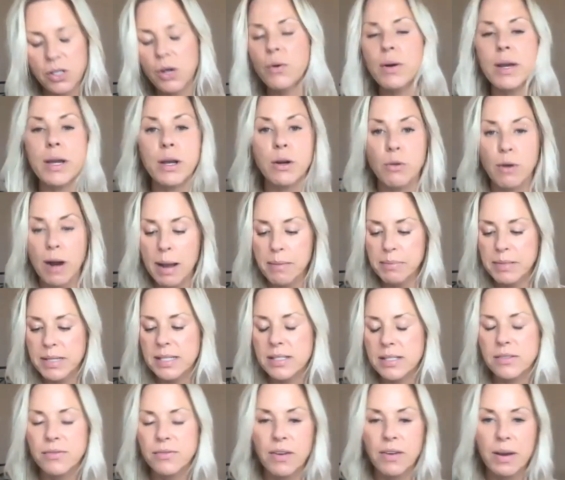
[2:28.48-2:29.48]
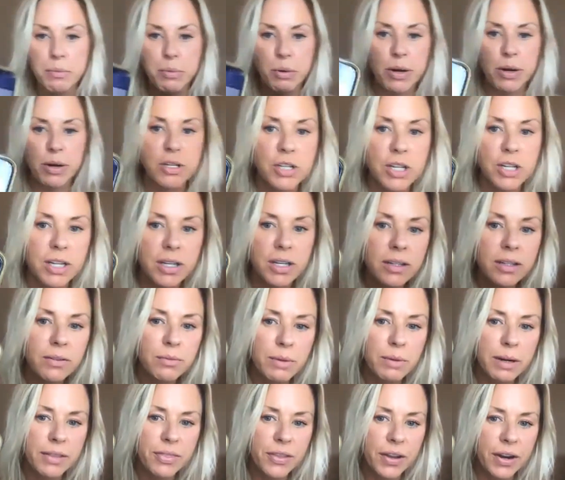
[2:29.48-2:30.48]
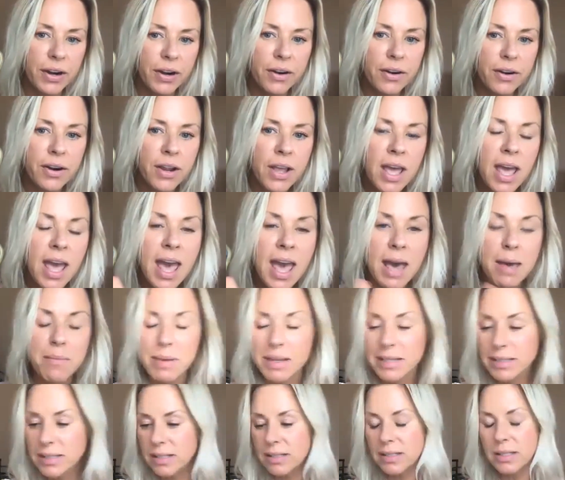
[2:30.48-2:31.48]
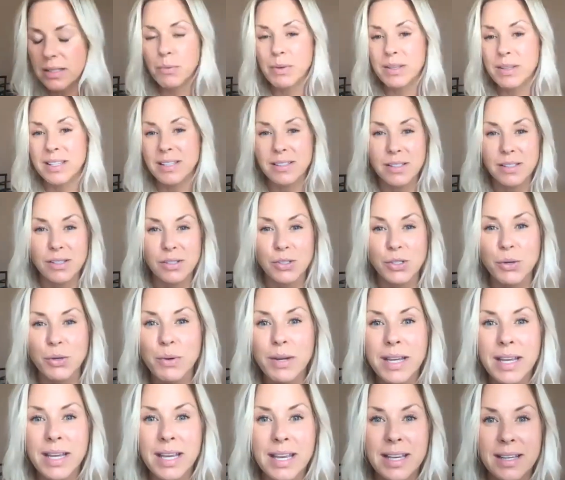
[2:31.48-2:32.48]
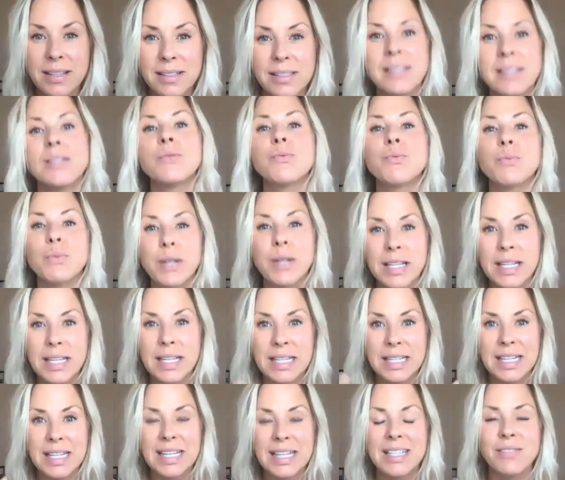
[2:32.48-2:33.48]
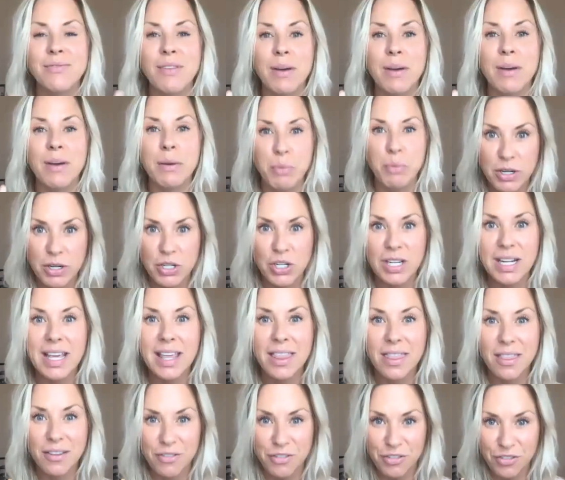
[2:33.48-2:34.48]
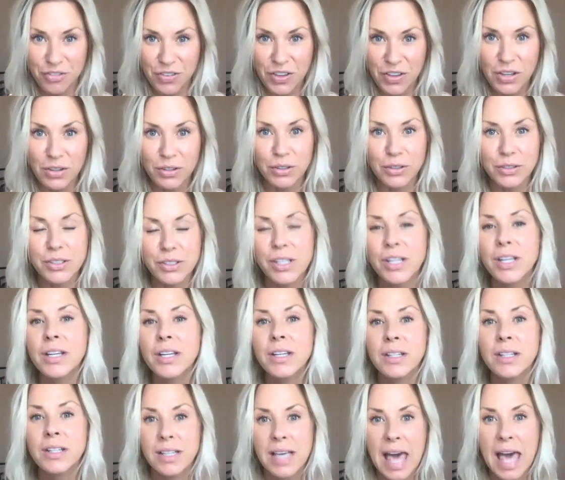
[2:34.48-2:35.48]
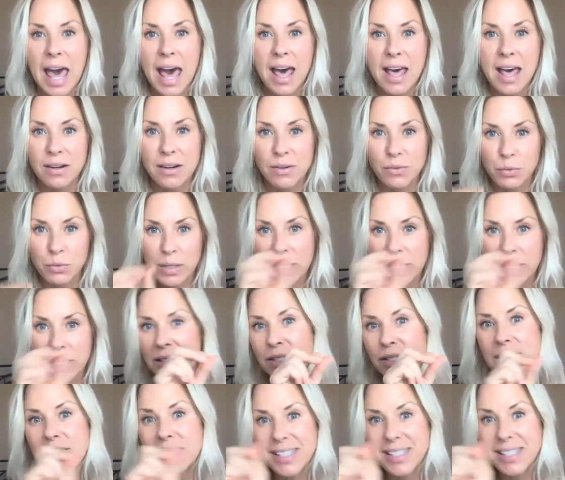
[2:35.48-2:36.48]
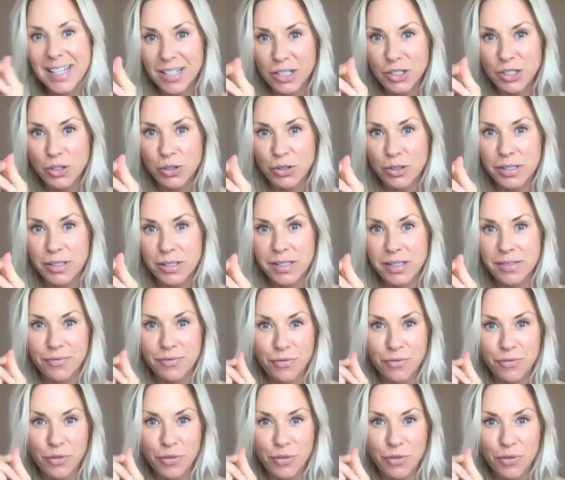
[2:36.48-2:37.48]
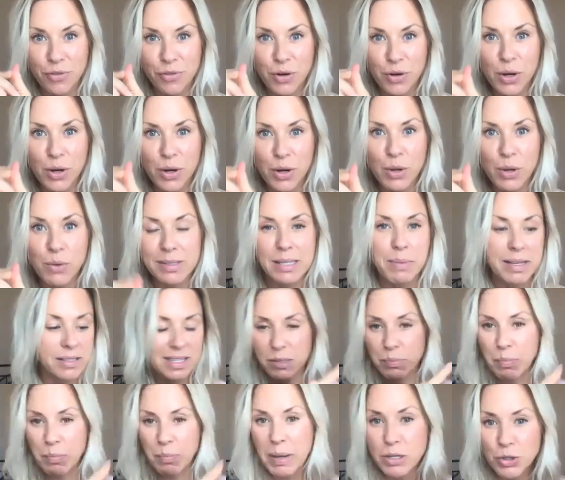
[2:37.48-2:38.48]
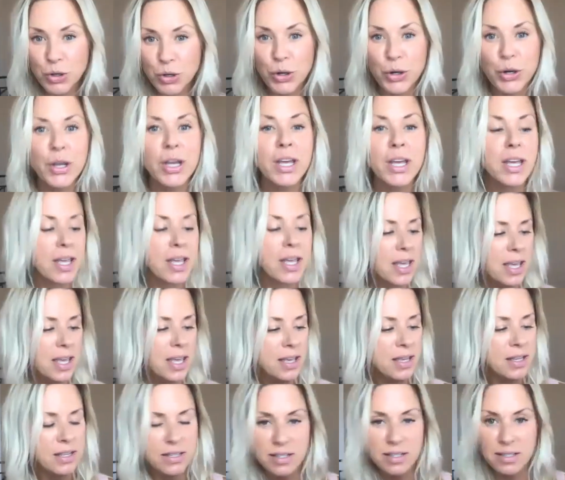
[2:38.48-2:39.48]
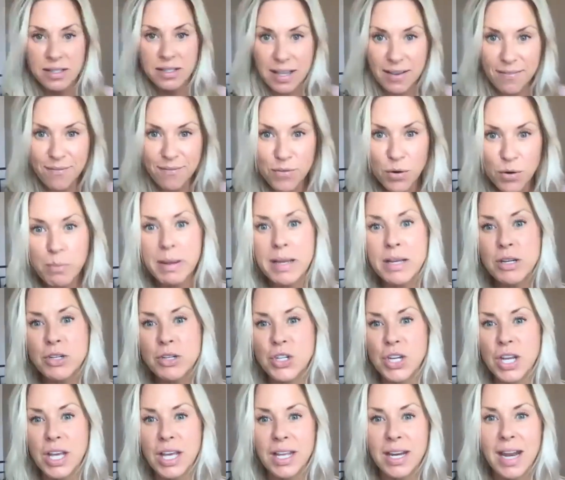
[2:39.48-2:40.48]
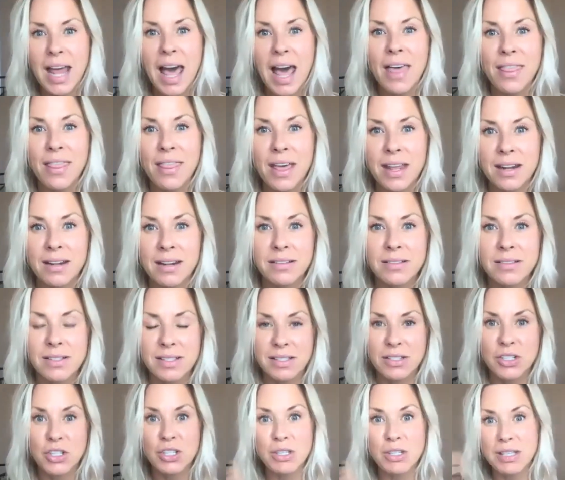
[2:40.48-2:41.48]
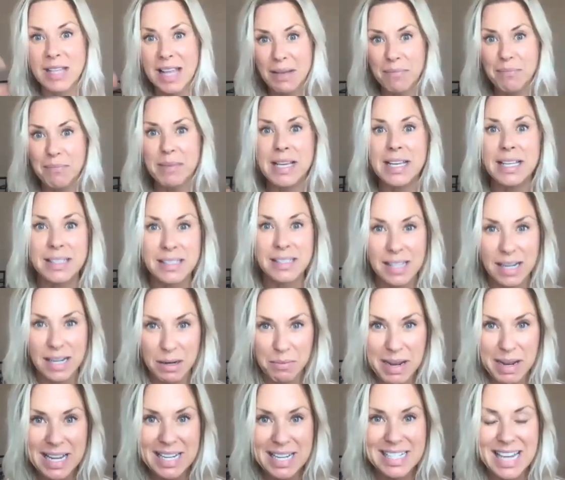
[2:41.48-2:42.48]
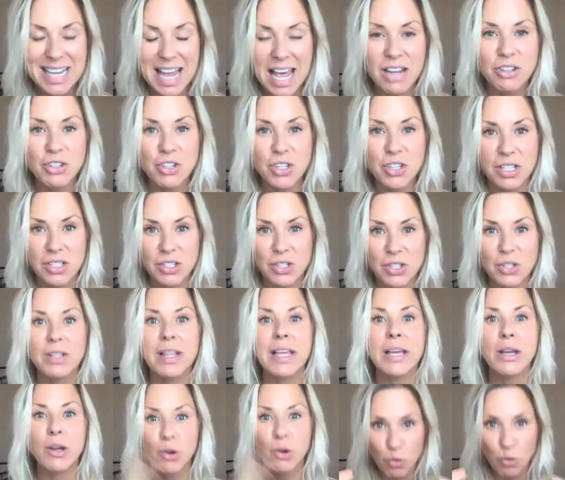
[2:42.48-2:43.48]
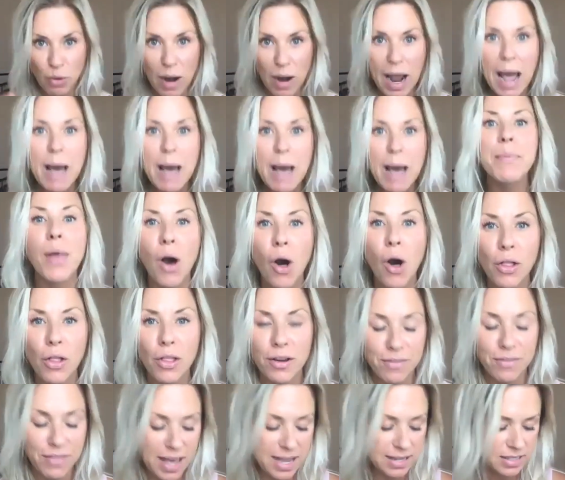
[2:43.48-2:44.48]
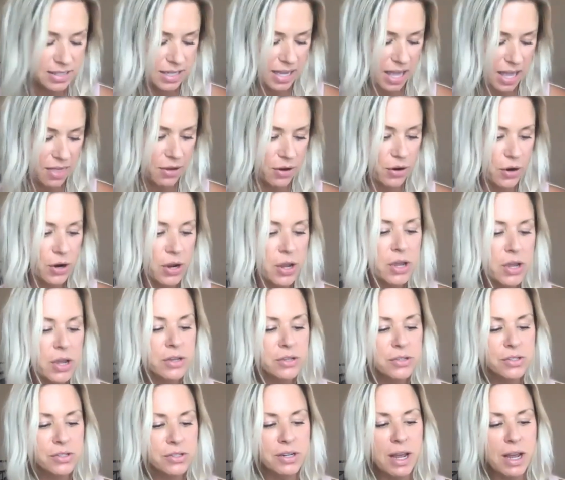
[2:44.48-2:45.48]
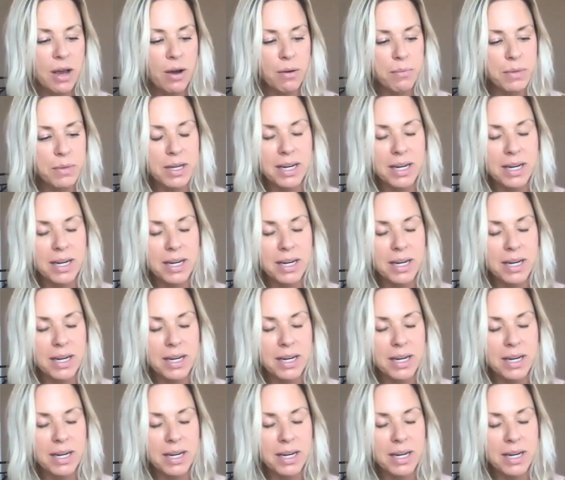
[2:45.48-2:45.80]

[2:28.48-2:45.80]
Great, so it grabbed his vibration right there. And basically what this is doing is it's reading his vibration in the field and his signature frequency based on his picture, his information, and then just setting my intention to like grab all of that together.